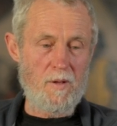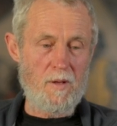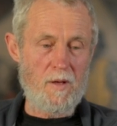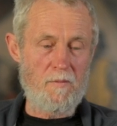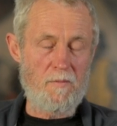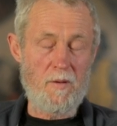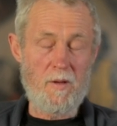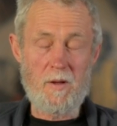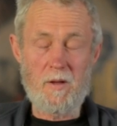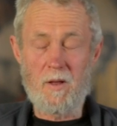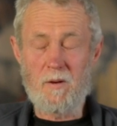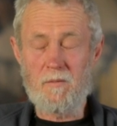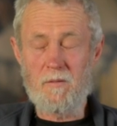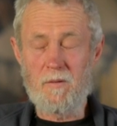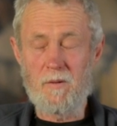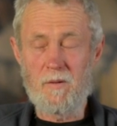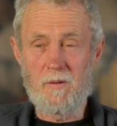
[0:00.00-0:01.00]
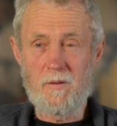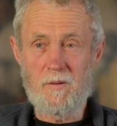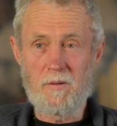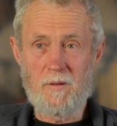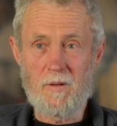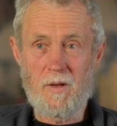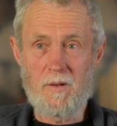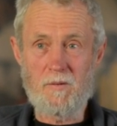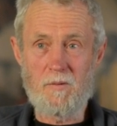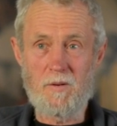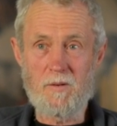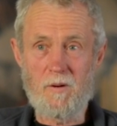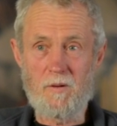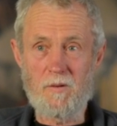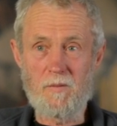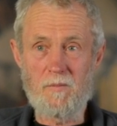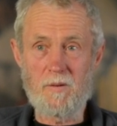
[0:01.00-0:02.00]
a fair country as a
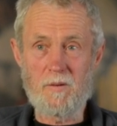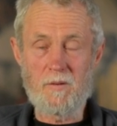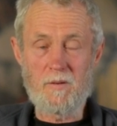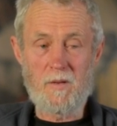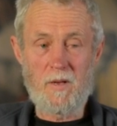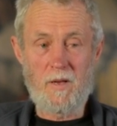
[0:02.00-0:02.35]
result of it.